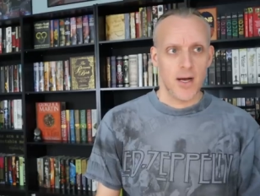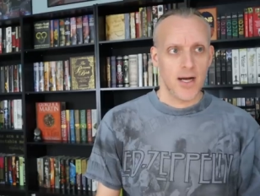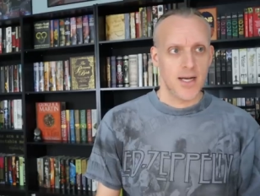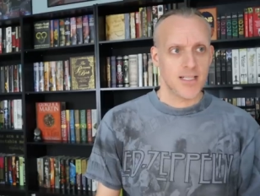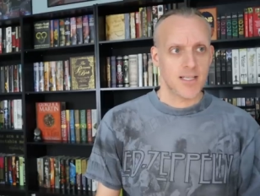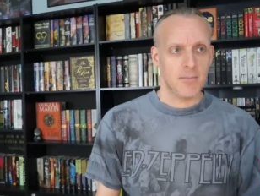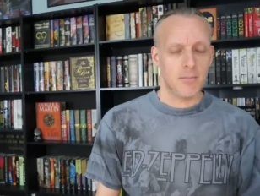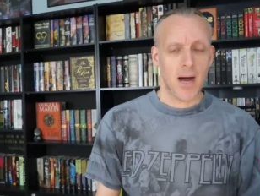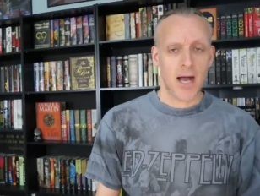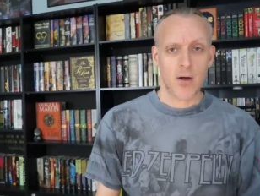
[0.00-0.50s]

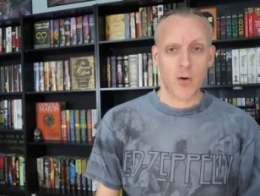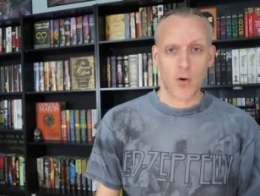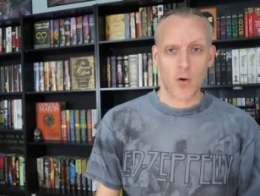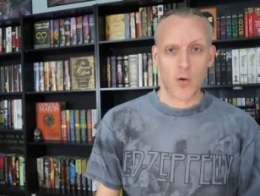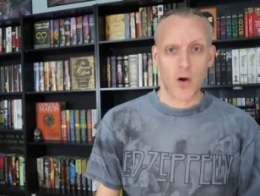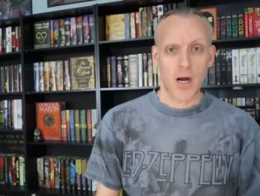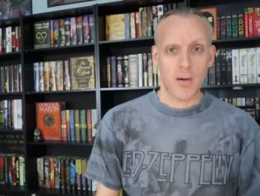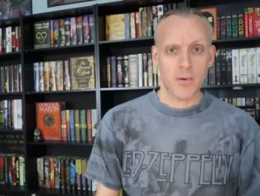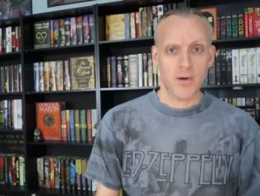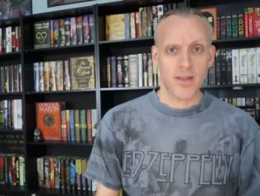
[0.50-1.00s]
Is it Michael
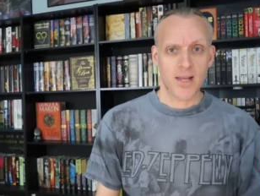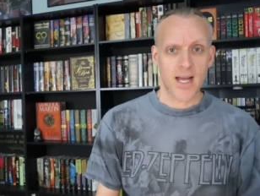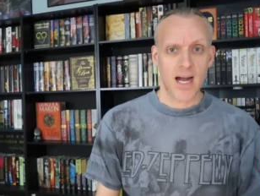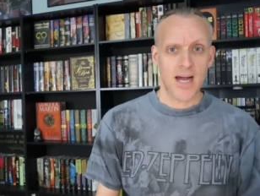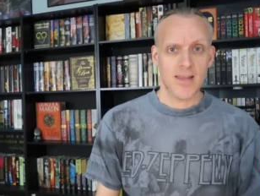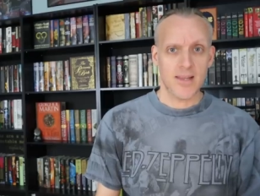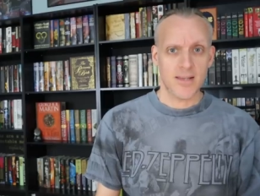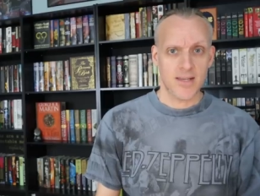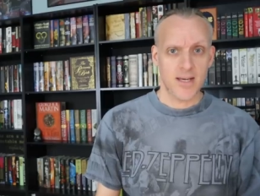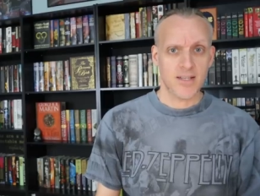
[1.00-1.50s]
Kramer, the
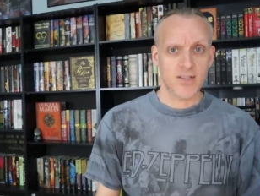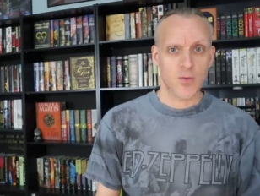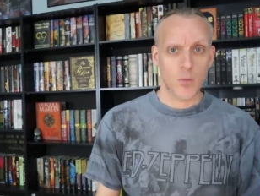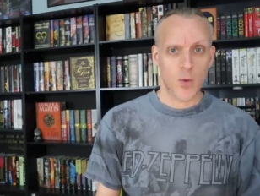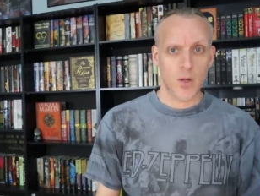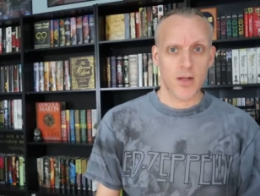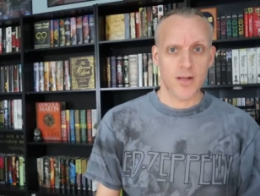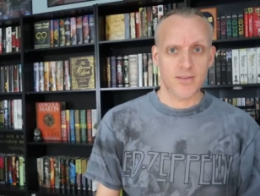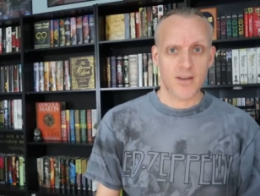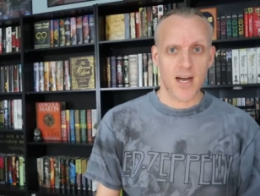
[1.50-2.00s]
guy that does the
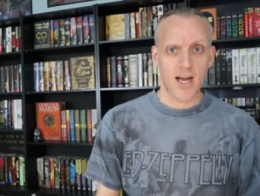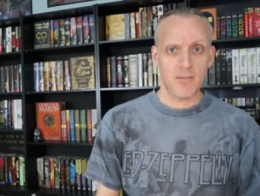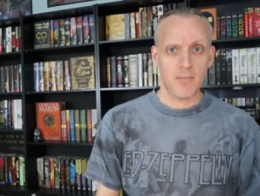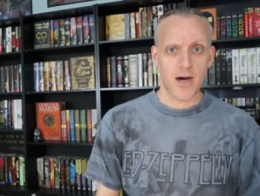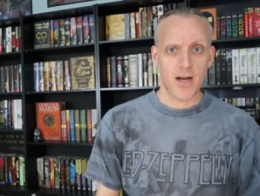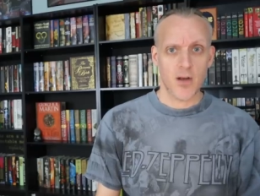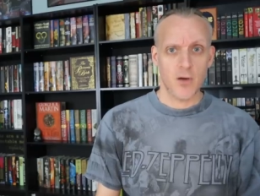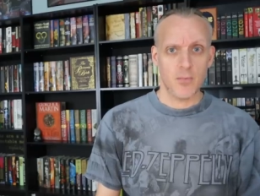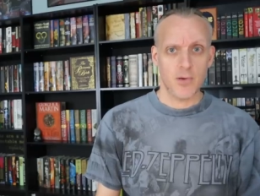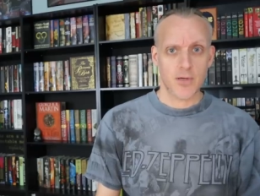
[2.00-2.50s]
Wheel of Time
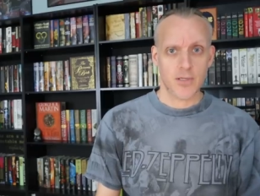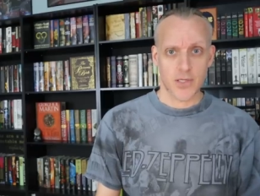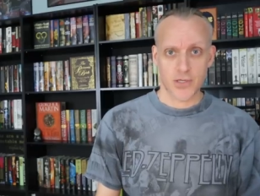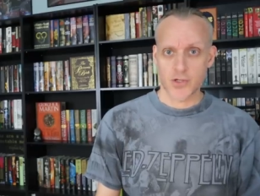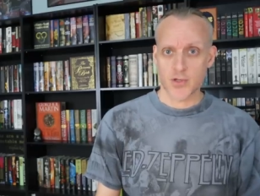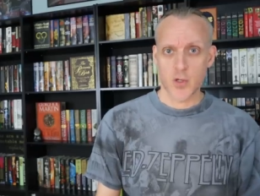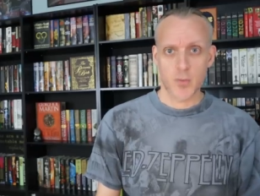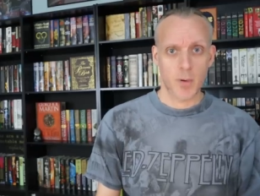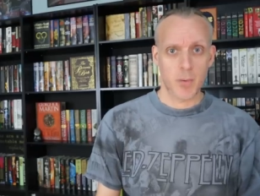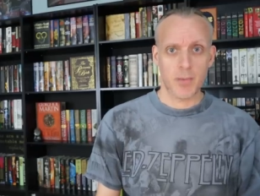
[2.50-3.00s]
audiobooks?
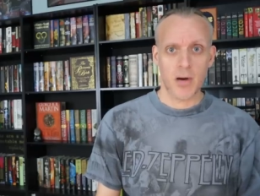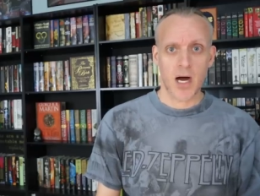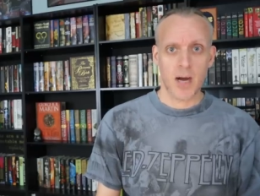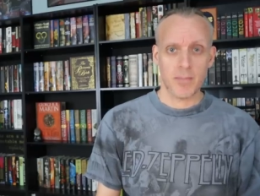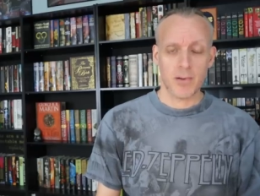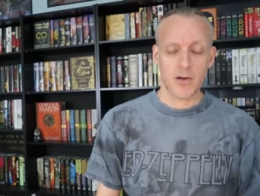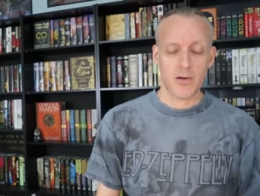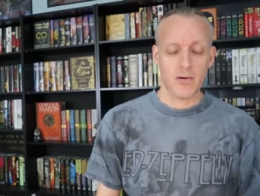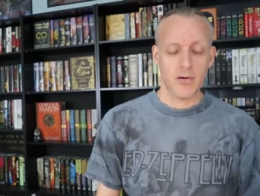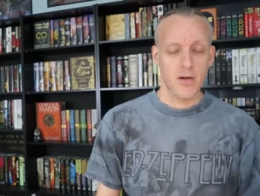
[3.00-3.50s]
It's super
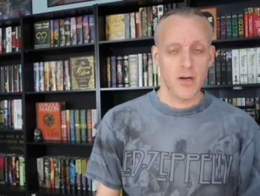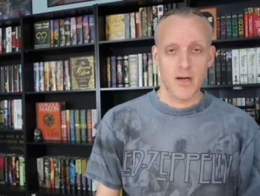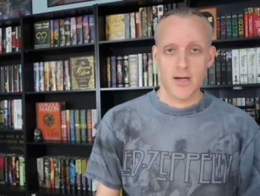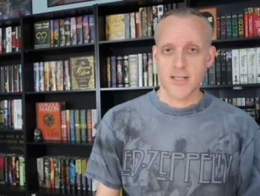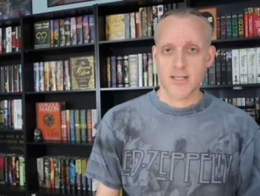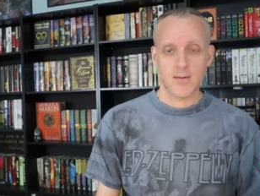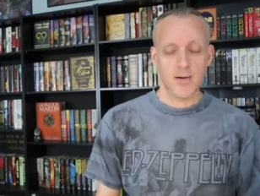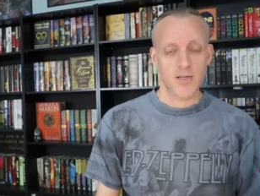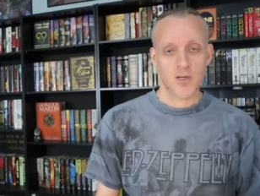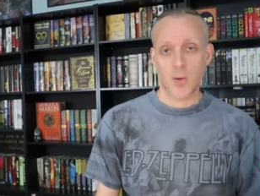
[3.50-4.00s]
popular.
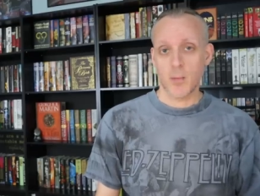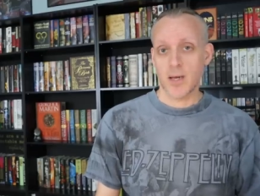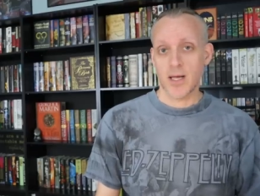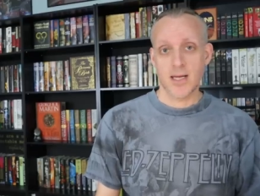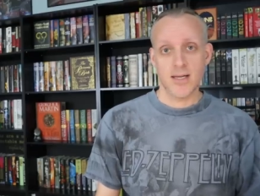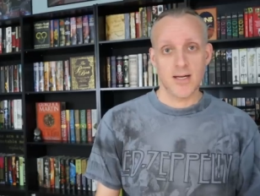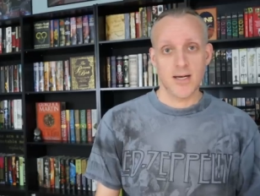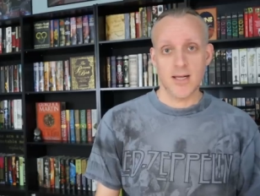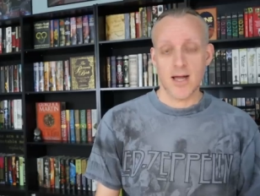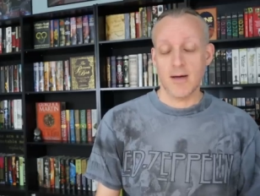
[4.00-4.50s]
Somebody told me
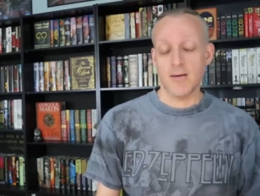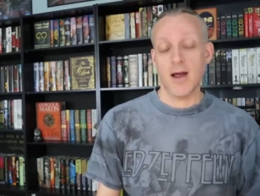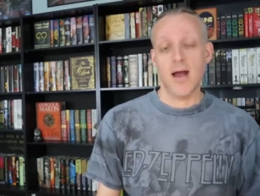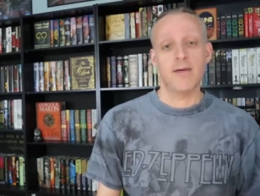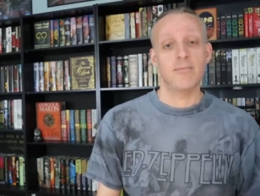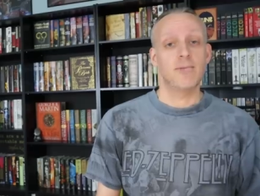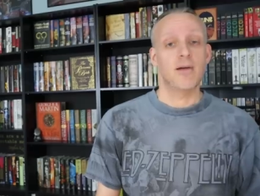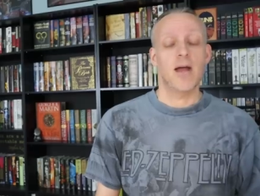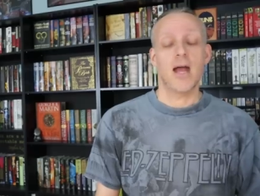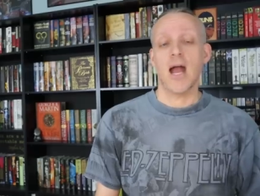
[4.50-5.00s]
he does...
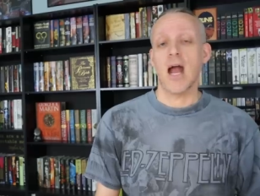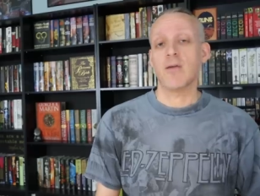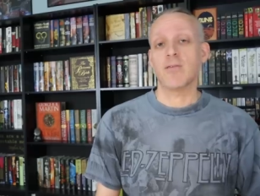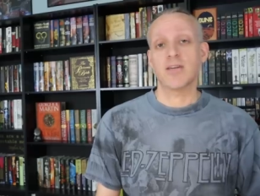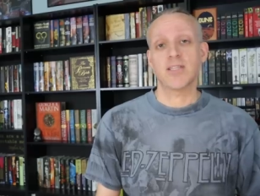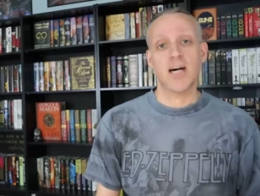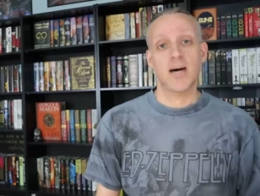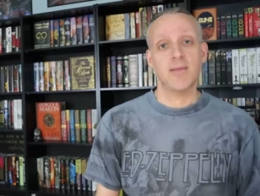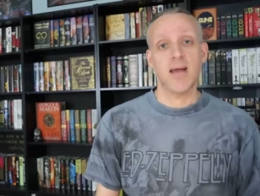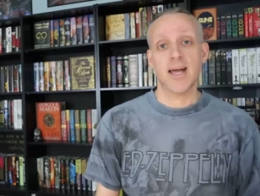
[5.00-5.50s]

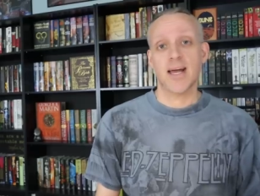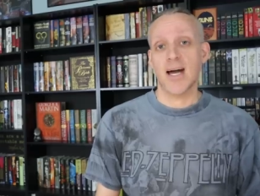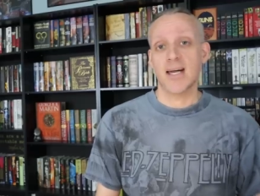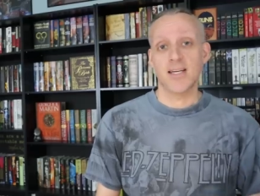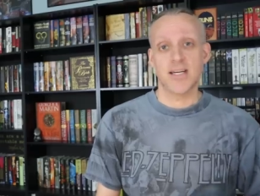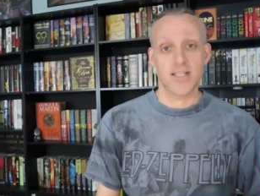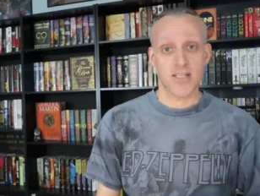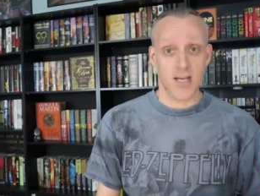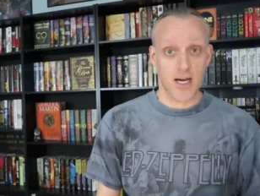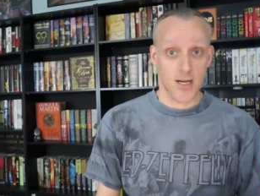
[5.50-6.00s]
Every time that guy
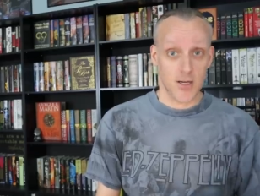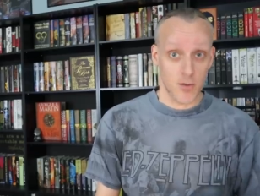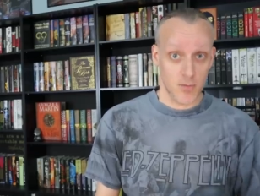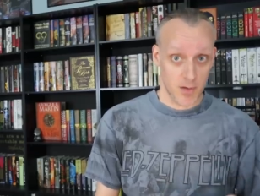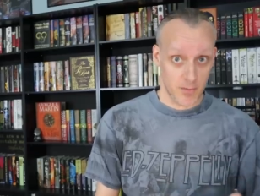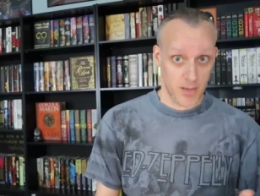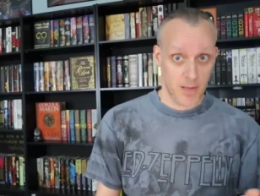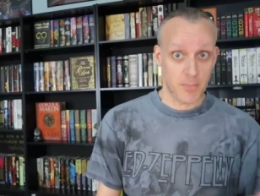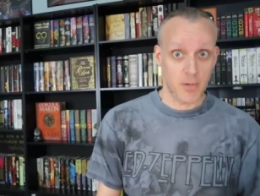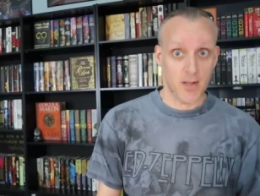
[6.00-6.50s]
does an
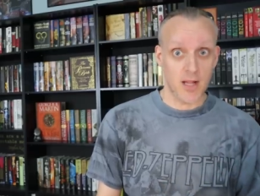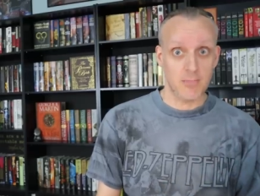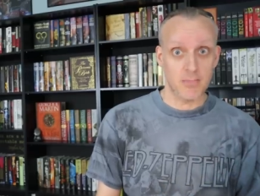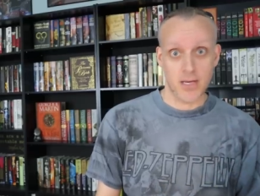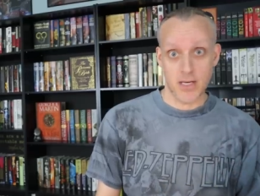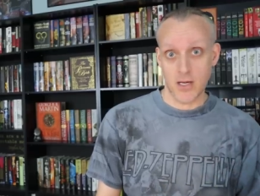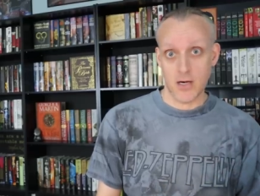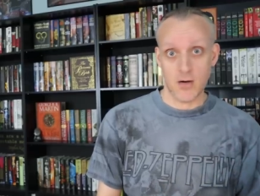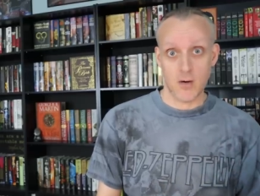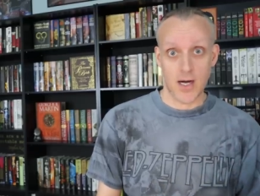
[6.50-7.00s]
audiobook, people let
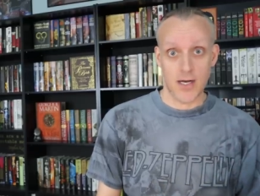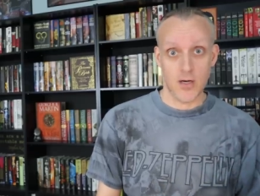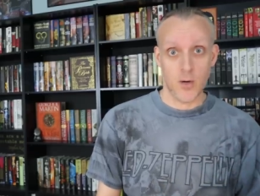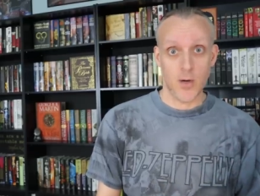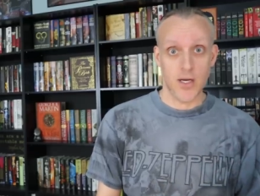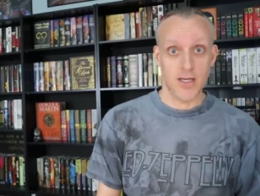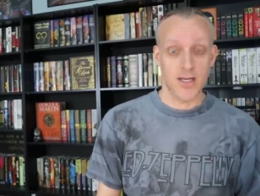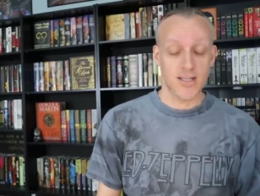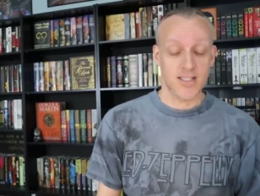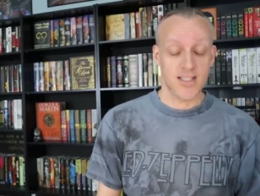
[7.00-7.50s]
me know. I know
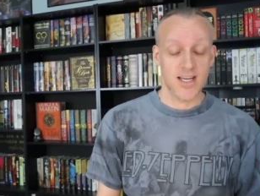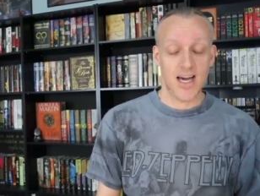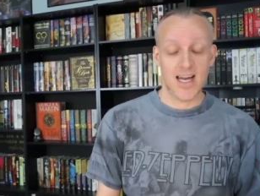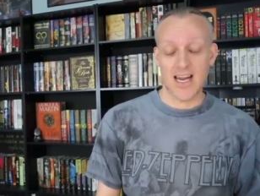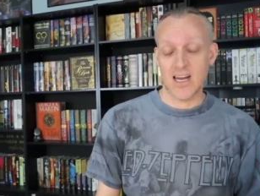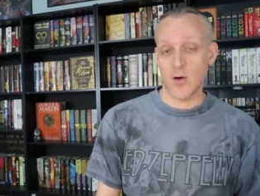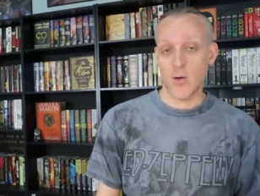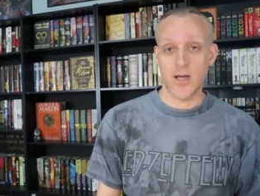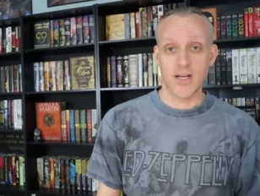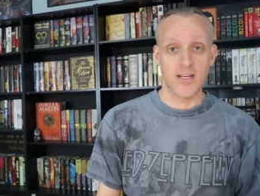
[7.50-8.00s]
he does that.
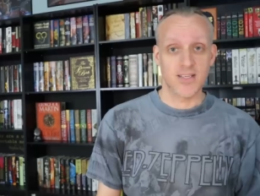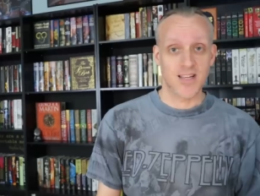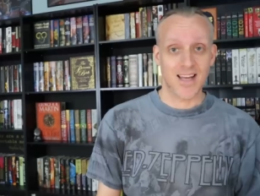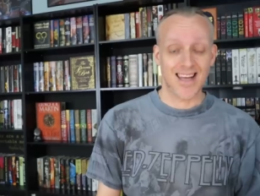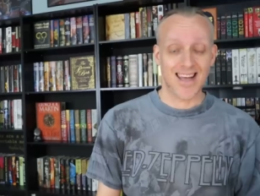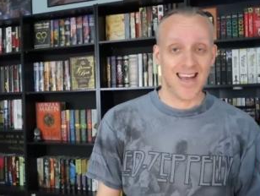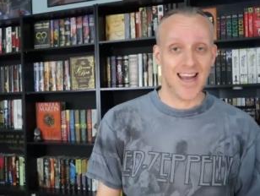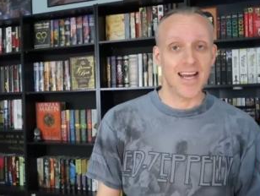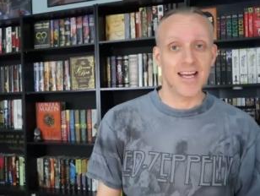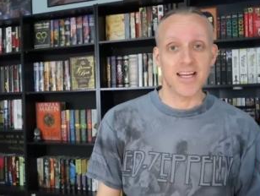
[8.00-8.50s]
I know he does
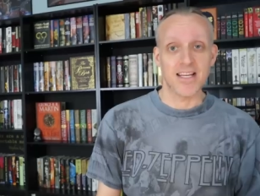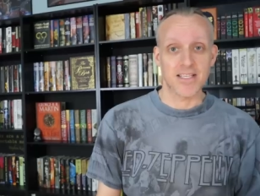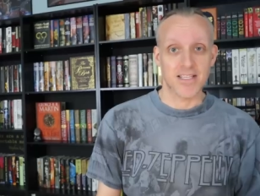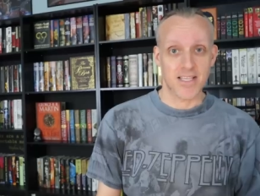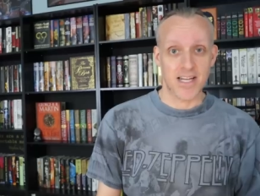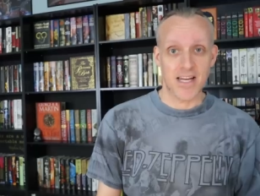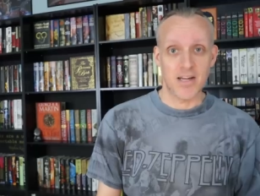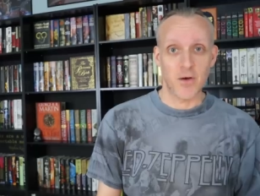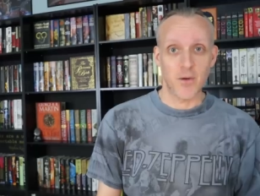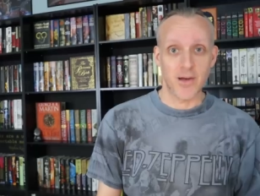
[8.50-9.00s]
Licanius,
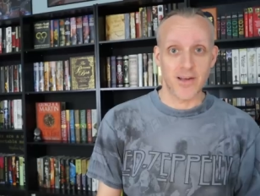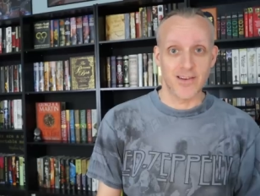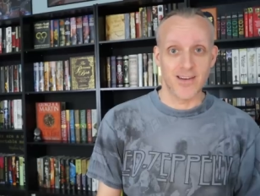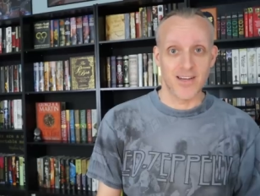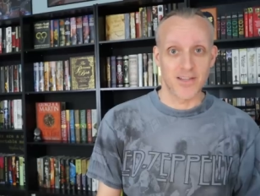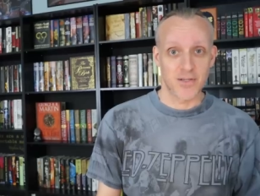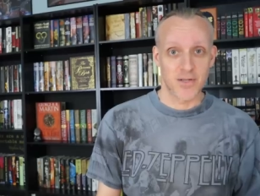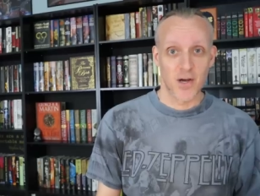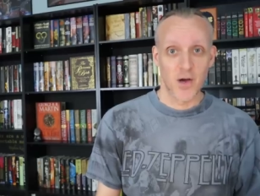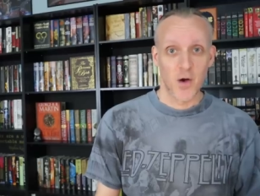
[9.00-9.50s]
and I know he
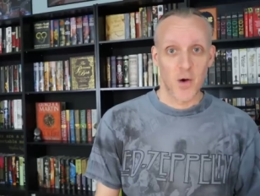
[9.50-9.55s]
does